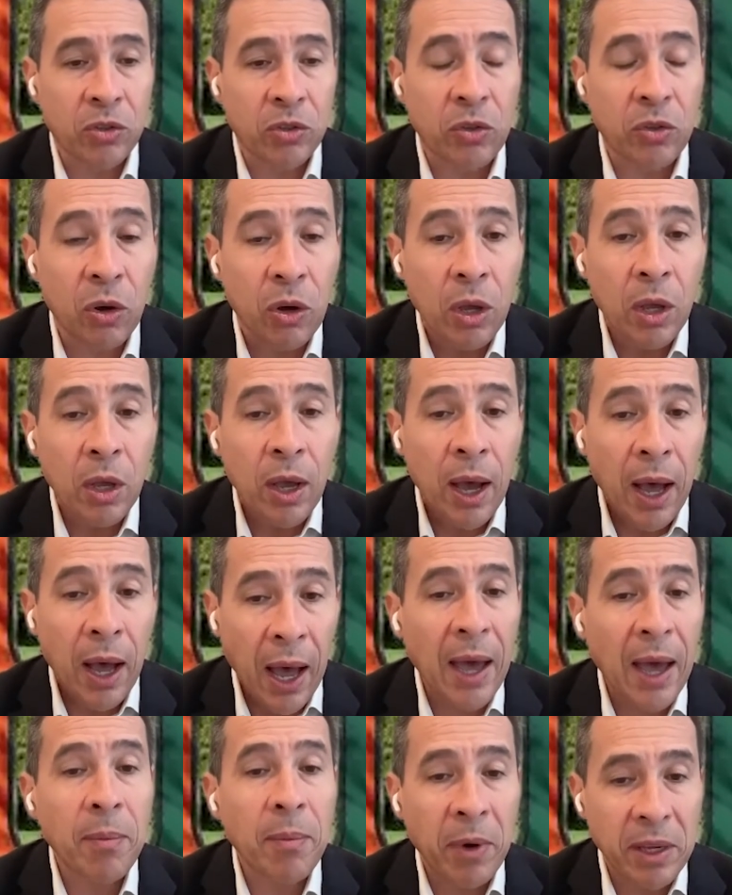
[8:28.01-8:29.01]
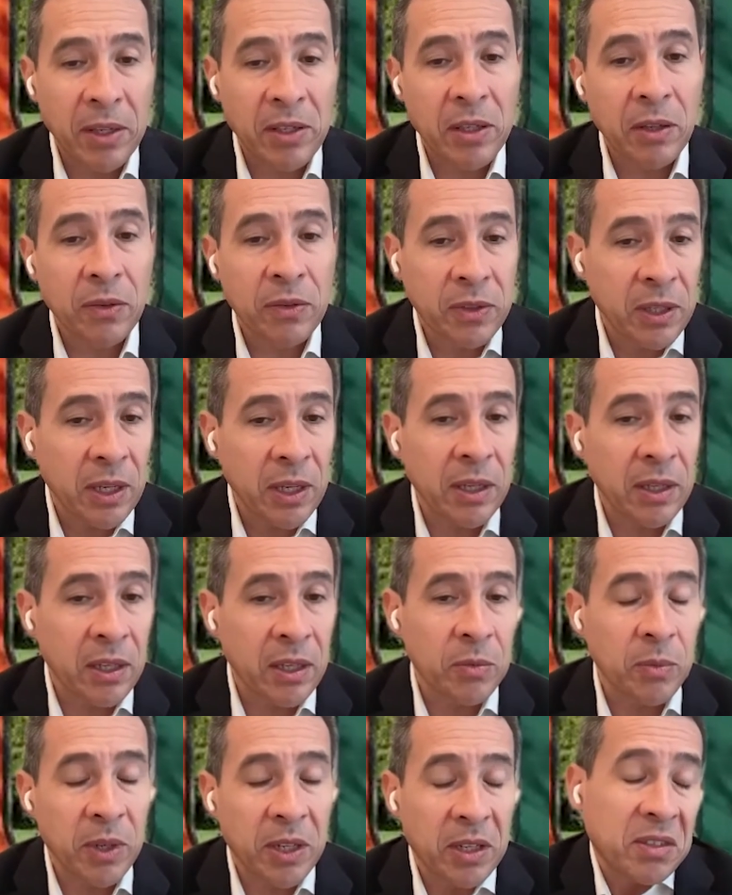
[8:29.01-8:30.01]
So I myself sit in
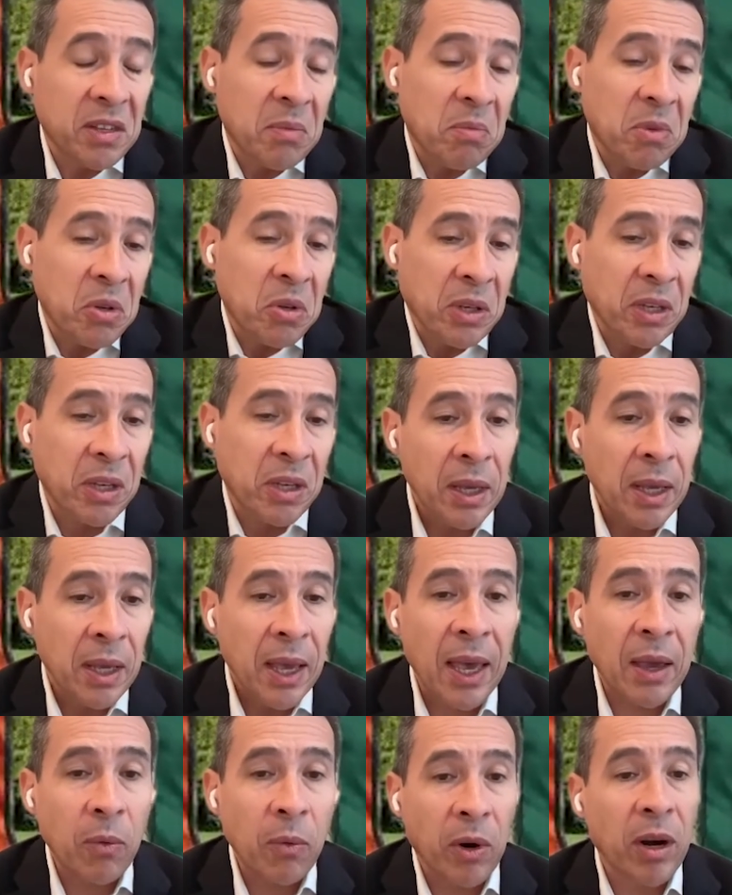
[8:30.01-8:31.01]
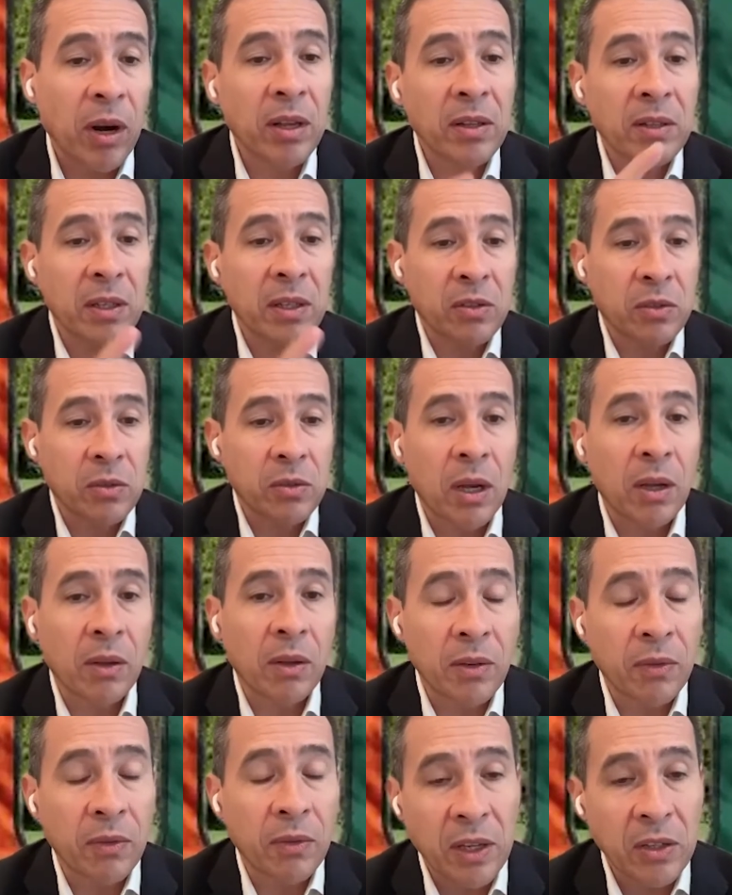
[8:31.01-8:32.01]
this meeting and said, look, hey, where is this
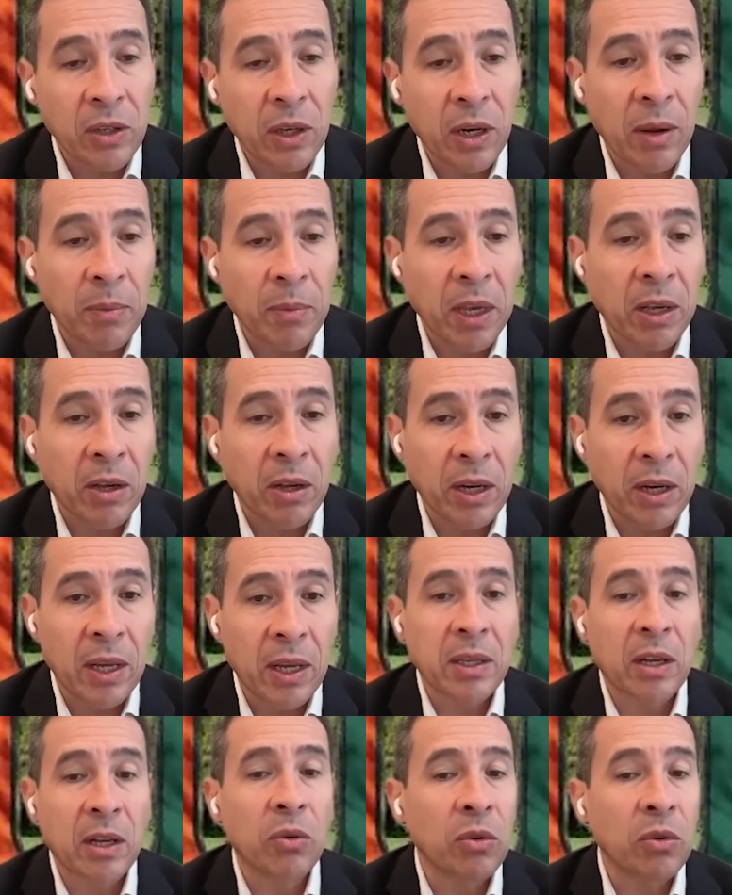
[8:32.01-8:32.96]
device going to be connected?